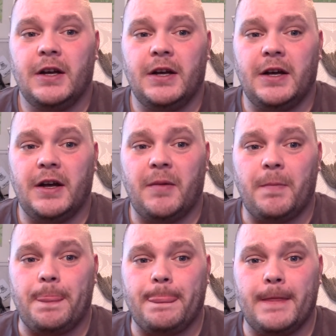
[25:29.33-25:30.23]

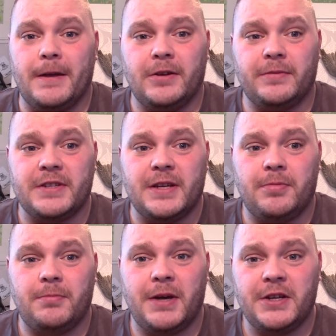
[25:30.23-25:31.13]
Another
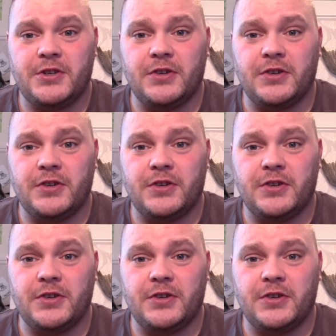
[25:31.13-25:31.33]
tip, make